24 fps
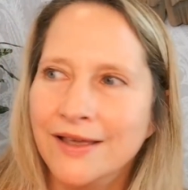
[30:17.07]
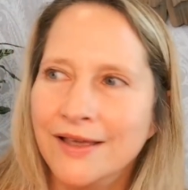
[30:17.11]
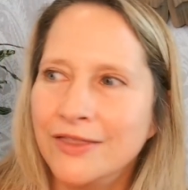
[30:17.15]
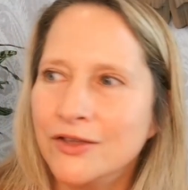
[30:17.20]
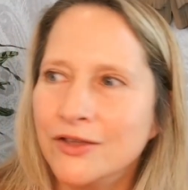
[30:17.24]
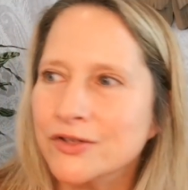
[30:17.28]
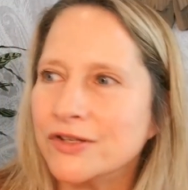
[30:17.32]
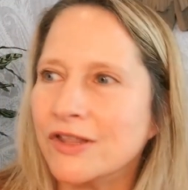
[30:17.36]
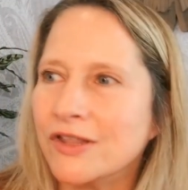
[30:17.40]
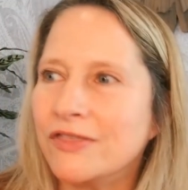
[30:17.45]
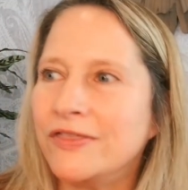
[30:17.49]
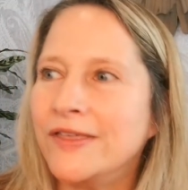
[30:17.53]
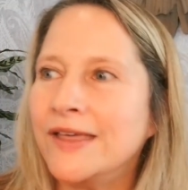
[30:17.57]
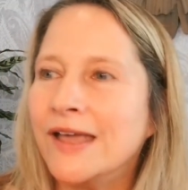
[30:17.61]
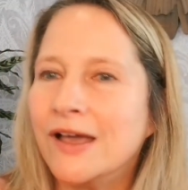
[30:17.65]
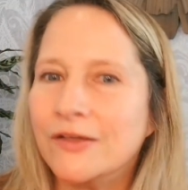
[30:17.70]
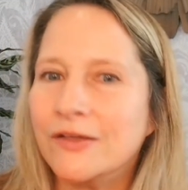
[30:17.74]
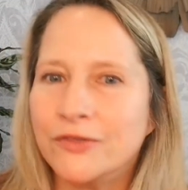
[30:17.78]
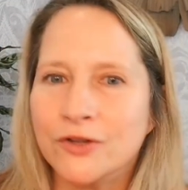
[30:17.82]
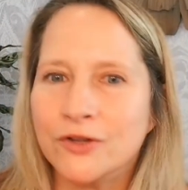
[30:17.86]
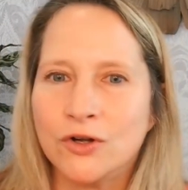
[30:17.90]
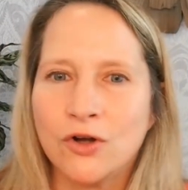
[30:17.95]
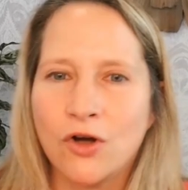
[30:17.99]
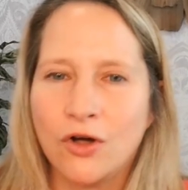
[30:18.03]
there's a thing
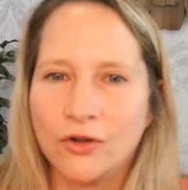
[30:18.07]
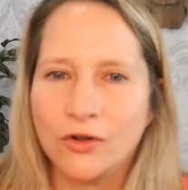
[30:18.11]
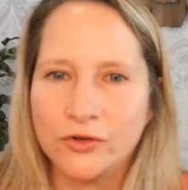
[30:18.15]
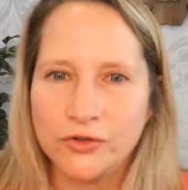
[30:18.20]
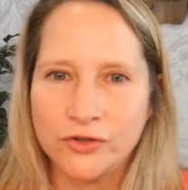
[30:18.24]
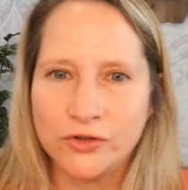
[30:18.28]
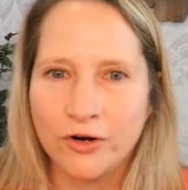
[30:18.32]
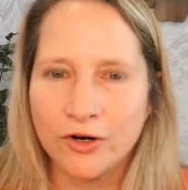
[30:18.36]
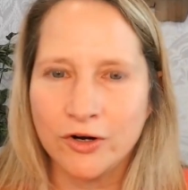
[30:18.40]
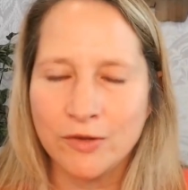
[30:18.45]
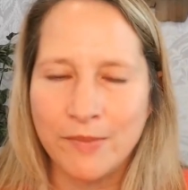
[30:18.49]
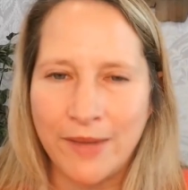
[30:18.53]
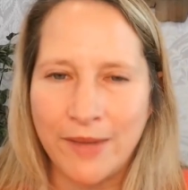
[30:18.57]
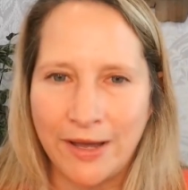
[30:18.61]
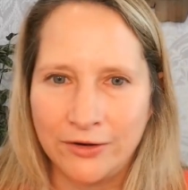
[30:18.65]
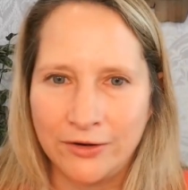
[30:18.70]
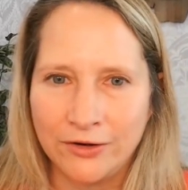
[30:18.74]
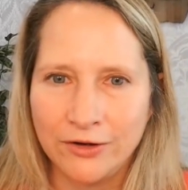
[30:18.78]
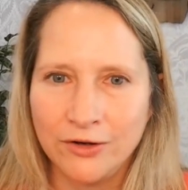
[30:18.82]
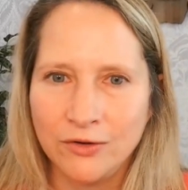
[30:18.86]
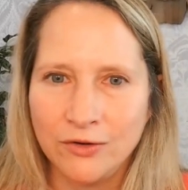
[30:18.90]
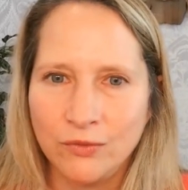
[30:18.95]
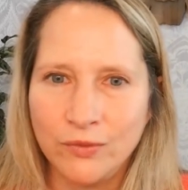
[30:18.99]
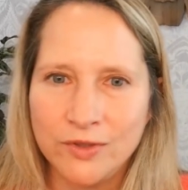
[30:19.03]
out there called dark
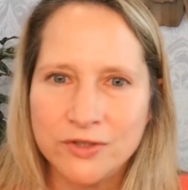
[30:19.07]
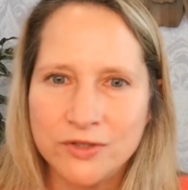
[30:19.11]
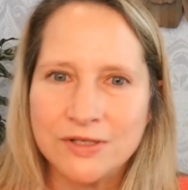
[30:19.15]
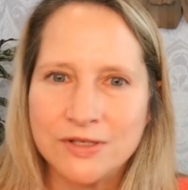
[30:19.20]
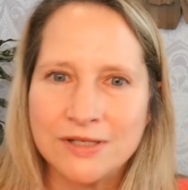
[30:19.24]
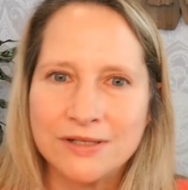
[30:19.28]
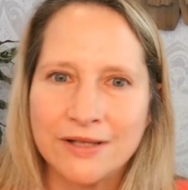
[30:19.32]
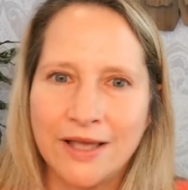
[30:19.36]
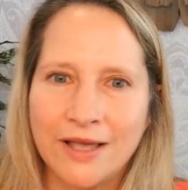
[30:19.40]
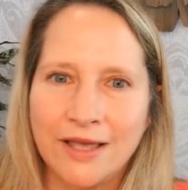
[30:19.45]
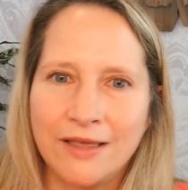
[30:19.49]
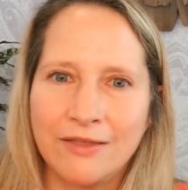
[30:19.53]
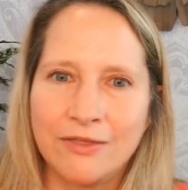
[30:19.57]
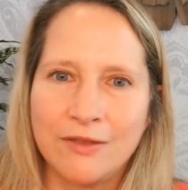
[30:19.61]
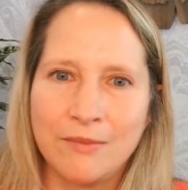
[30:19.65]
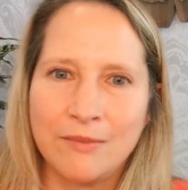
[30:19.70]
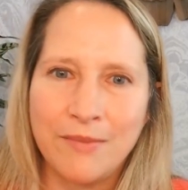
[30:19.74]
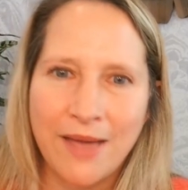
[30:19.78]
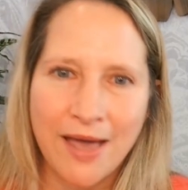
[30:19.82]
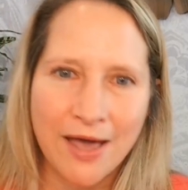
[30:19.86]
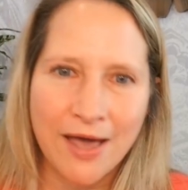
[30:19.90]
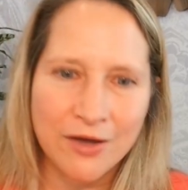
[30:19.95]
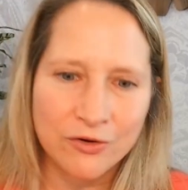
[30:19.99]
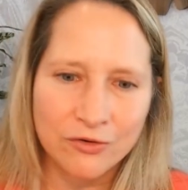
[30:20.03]
matter, which is like the
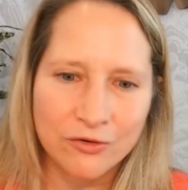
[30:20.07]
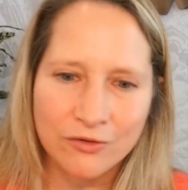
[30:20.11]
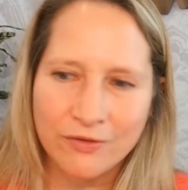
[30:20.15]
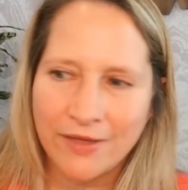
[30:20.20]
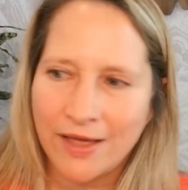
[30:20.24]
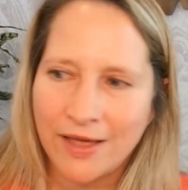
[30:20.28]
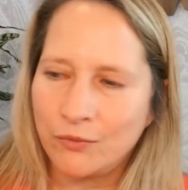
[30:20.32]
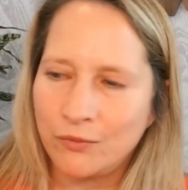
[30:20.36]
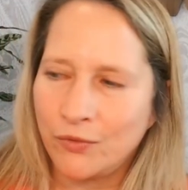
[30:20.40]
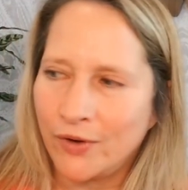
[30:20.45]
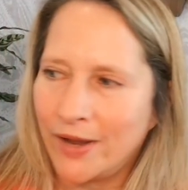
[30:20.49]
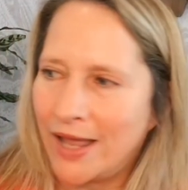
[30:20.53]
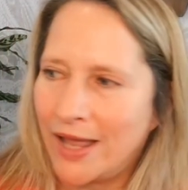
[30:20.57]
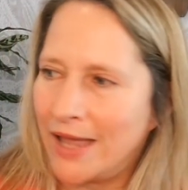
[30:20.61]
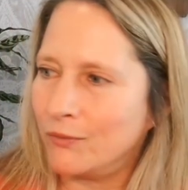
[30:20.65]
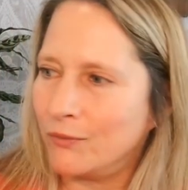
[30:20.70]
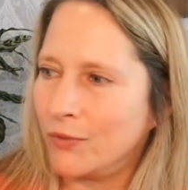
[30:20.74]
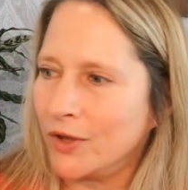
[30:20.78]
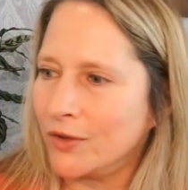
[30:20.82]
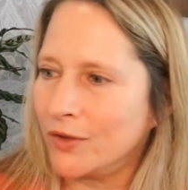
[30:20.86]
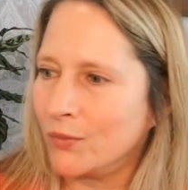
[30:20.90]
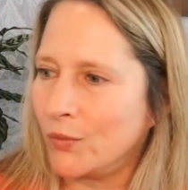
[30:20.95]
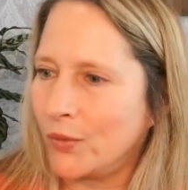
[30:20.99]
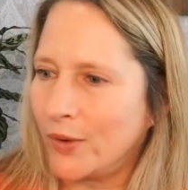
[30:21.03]
matter that
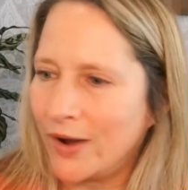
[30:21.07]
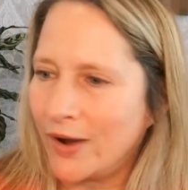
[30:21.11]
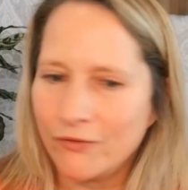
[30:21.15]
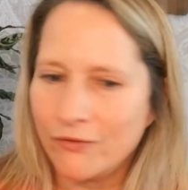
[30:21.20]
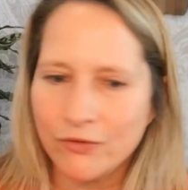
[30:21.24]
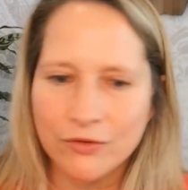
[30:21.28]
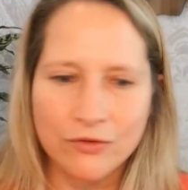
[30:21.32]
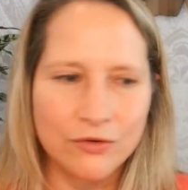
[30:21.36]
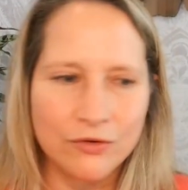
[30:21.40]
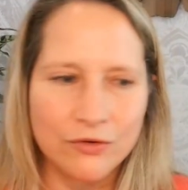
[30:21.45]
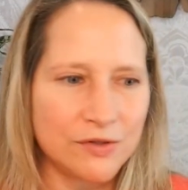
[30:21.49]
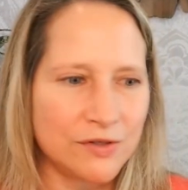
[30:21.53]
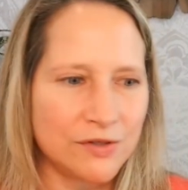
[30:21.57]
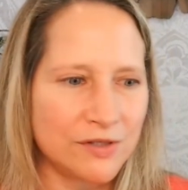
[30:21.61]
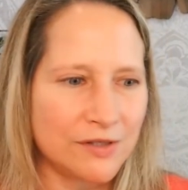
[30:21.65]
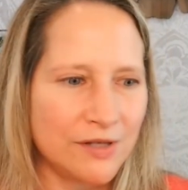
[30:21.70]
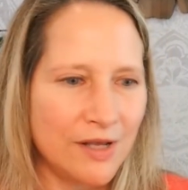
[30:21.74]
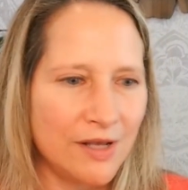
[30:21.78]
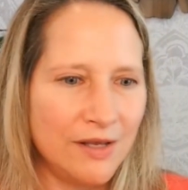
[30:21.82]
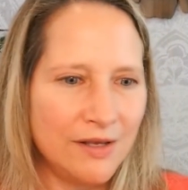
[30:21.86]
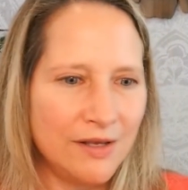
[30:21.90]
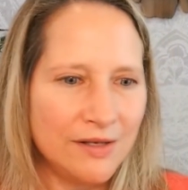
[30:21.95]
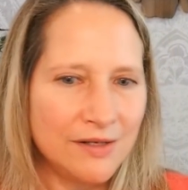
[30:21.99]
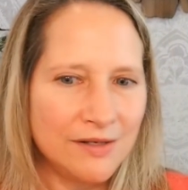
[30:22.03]
wherever there's
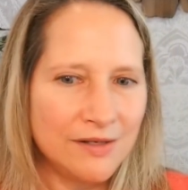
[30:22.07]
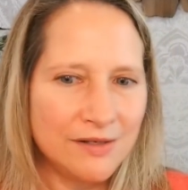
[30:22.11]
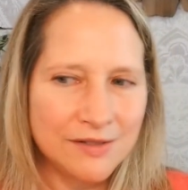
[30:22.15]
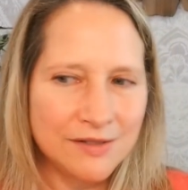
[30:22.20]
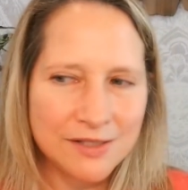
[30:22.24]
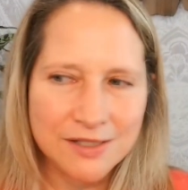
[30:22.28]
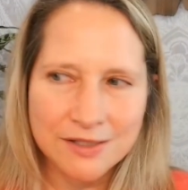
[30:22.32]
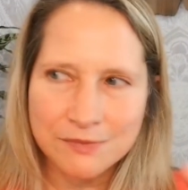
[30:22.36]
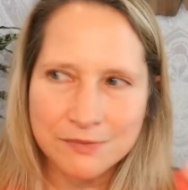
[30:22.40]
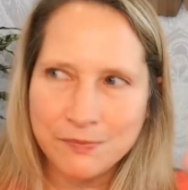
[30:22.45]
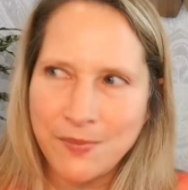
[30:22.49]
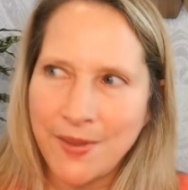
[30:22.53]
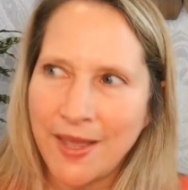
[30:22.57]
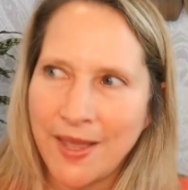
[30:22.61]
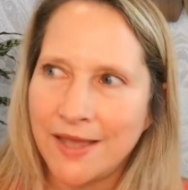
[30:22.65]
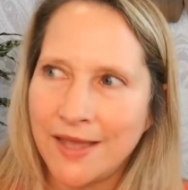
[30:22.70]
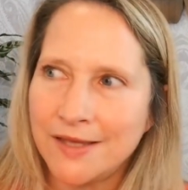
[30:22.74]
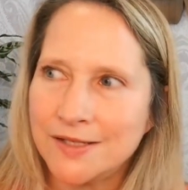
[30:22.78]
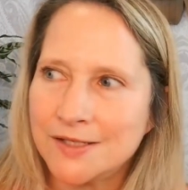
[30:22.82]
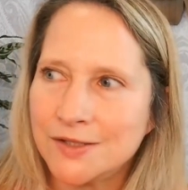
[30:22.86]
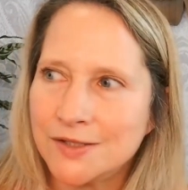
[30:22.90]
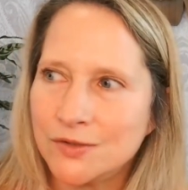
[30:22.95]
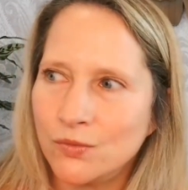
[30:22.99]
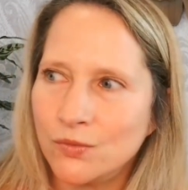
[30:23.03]

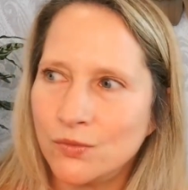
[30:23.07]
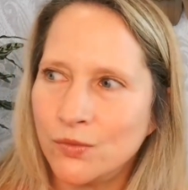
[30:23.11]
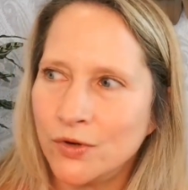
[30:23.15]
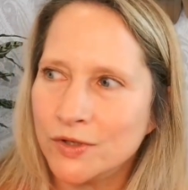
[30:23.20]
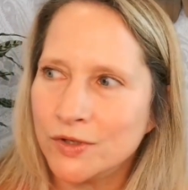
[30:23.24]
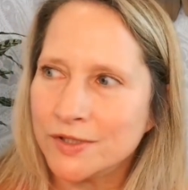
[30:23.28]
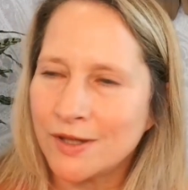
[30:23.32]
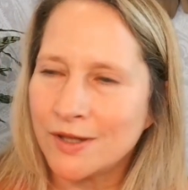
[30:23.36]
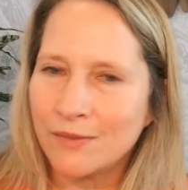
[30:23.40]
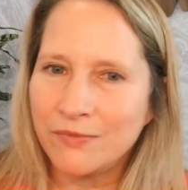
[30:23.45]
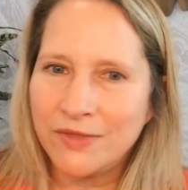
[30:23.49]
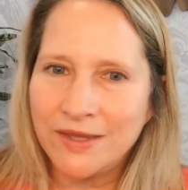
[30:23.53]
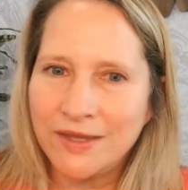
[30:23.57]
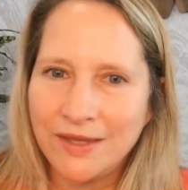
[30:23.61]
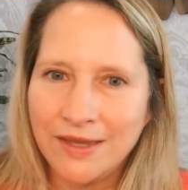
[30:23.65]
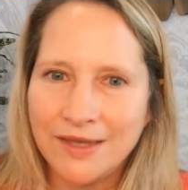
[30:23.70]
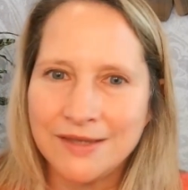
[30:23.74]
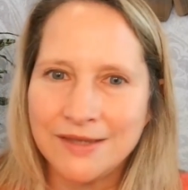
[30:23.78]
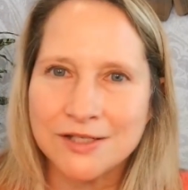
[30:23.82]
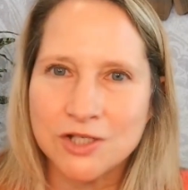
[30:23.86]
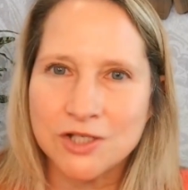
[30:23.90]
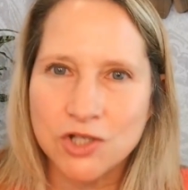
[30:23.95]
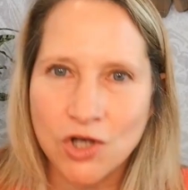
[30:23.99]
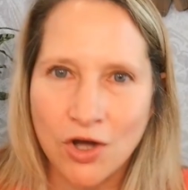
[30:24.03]
space where something
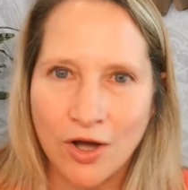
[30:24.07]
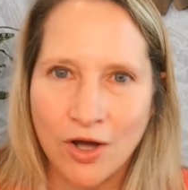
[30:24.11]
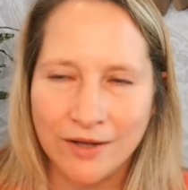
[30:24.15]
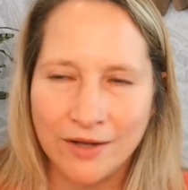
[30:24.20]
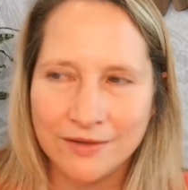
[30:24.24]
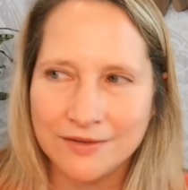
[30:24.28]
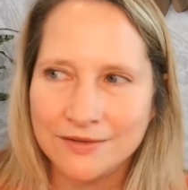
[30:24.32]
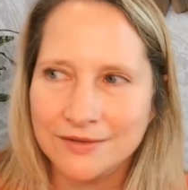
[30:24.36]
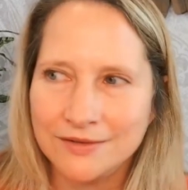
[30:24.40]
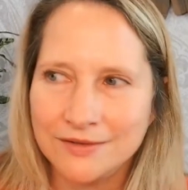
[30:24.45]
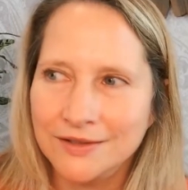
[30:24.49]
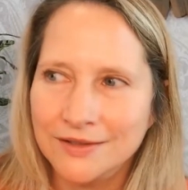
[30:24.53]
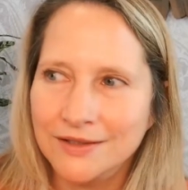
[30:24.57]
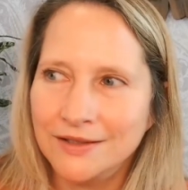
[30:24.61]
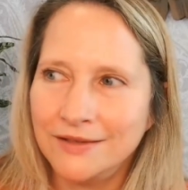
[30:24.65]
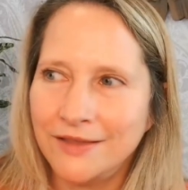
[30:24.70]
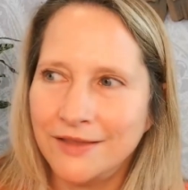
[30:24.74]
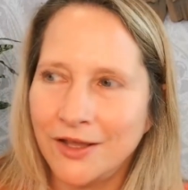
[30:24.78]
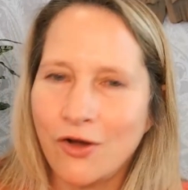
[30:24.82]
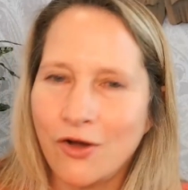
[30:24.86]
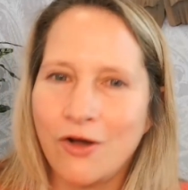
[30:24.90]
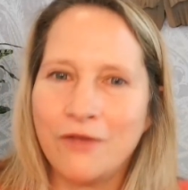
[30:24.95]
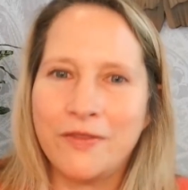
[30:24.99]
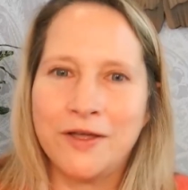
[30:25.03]
is not, they
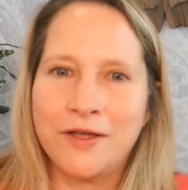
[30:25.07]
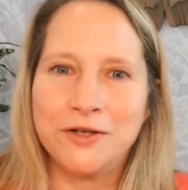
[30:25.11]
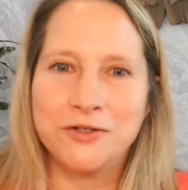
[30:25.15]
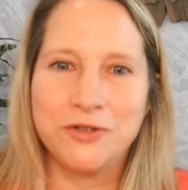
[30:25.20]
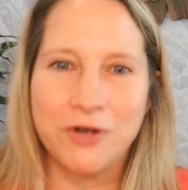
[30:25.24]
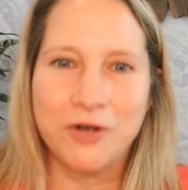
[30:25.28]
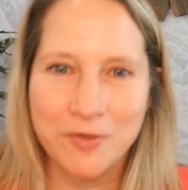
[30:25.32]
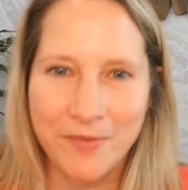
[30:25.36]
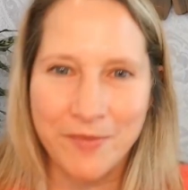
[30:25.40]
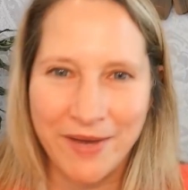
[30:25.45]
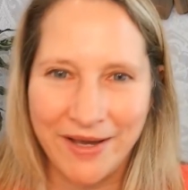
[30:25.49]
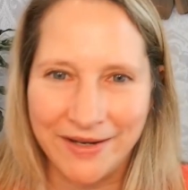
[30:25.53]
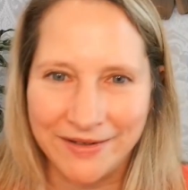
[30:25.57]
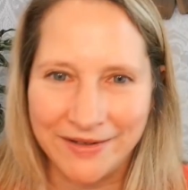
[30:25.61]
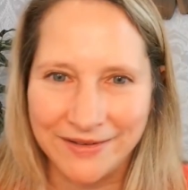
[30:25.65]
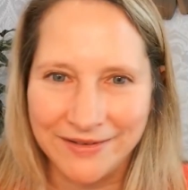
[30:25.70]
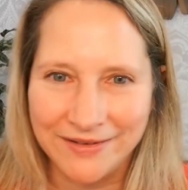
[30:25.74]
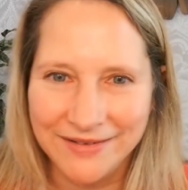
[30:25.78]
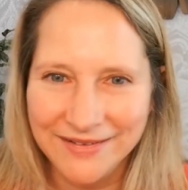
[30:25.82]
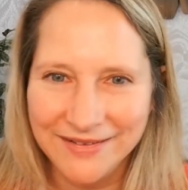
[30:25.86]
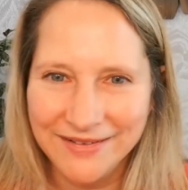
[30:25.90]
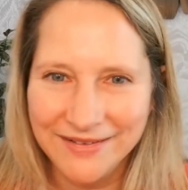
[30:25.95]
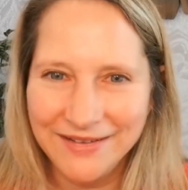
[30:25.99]
call that dark matter.